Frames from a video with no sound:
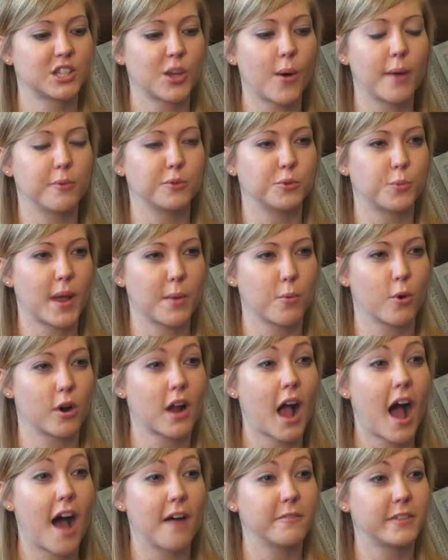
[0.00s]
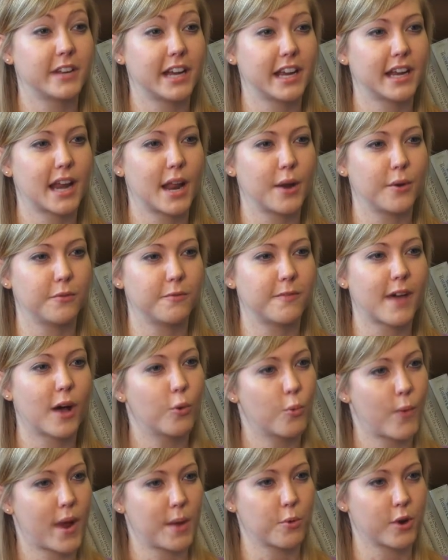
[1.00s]
So I was way more confident and
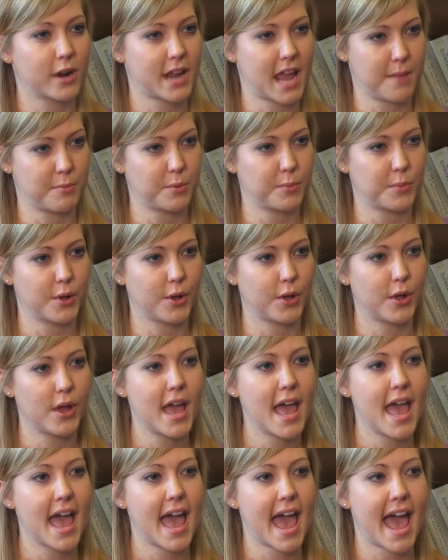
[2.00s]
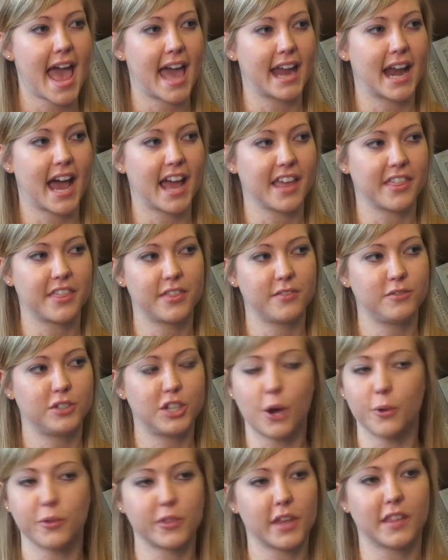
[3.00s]
felt way more capable. And I
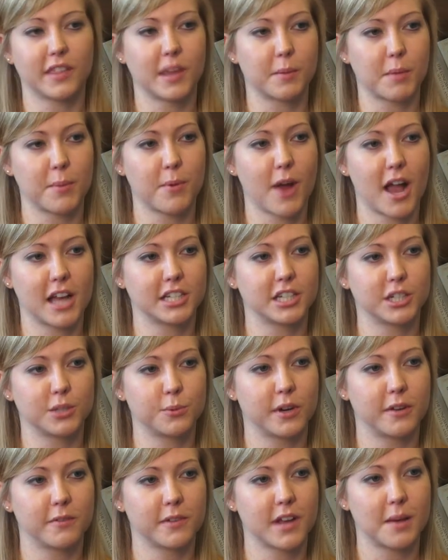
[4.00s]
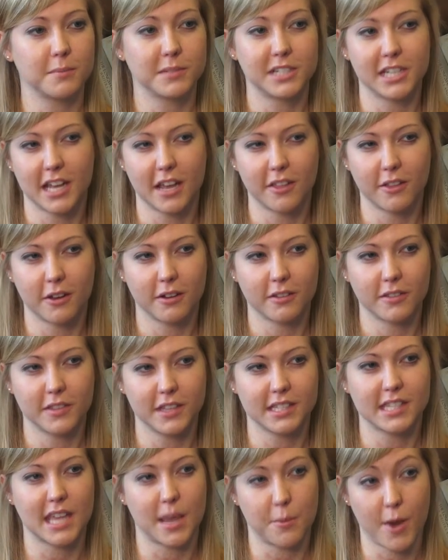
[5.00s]
don't think that my project would have come together
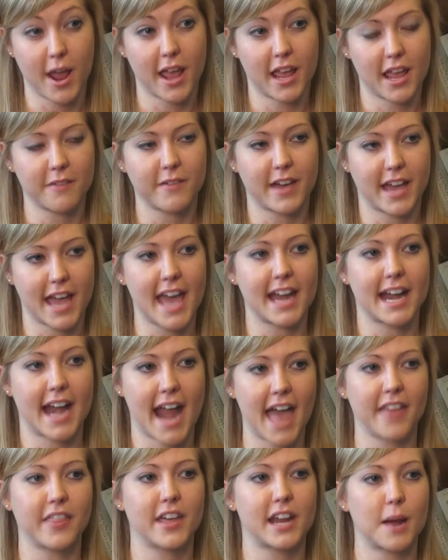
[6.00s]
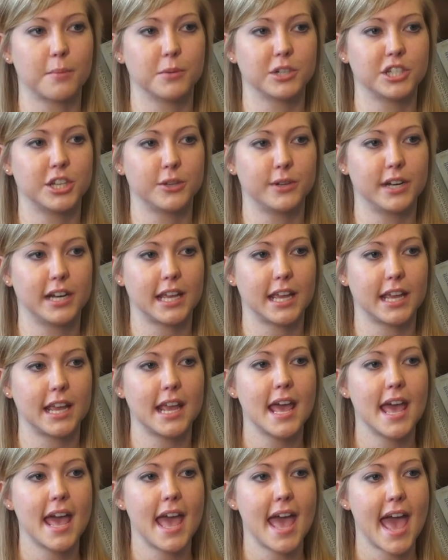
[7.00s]
the same way if I hadn't had that opportunity.
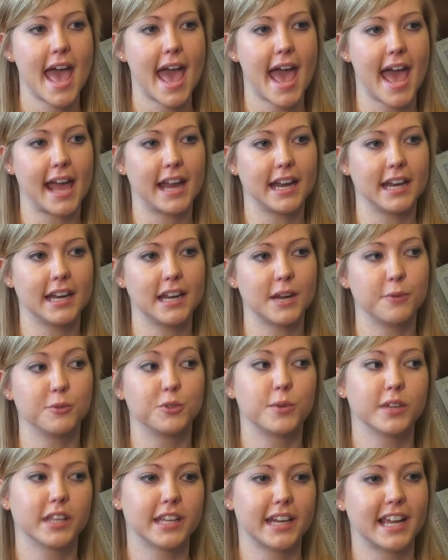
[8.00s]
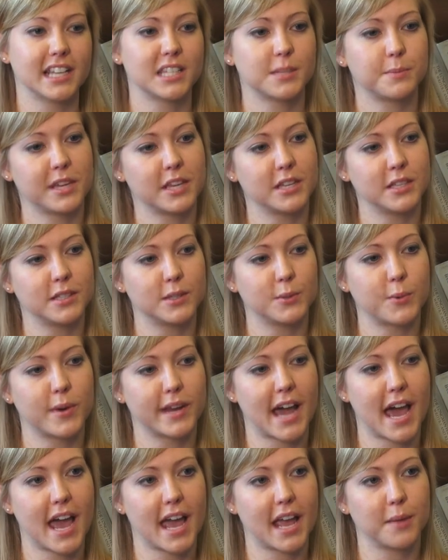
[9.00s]
And it was really nice because
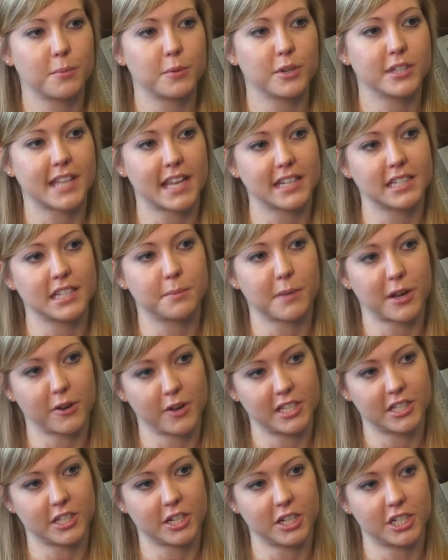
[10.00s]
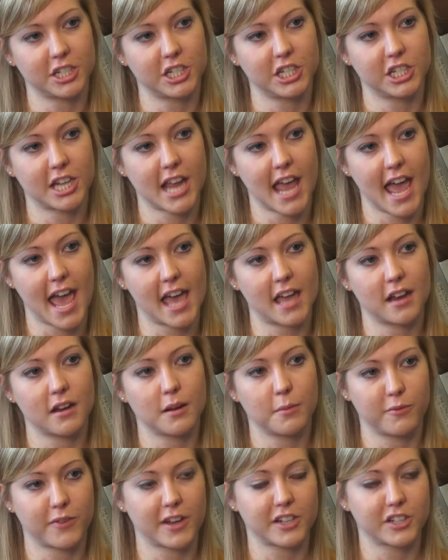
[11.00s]
when I presented my research at
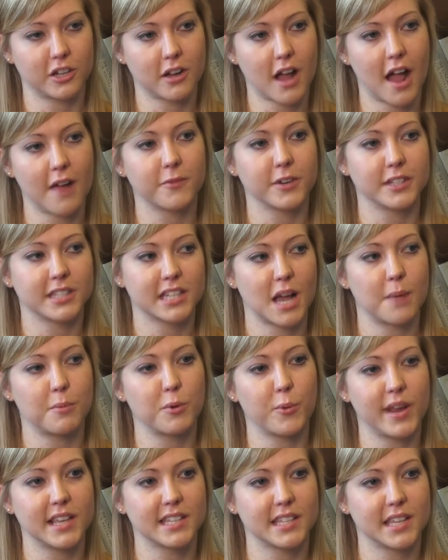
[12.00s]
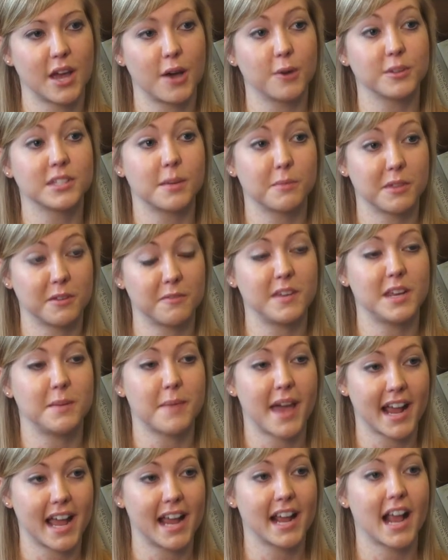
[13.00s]
a professional conference a couple weeks ago, some of the
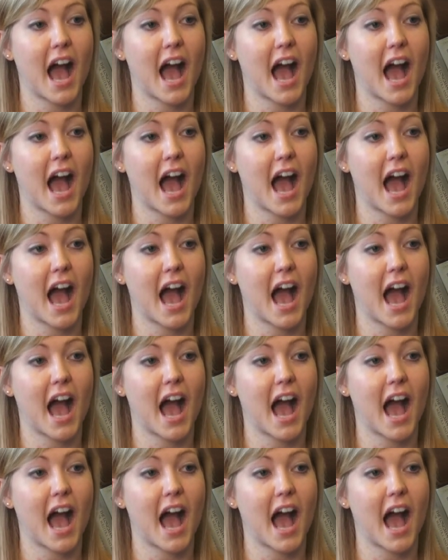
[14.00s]
feedback I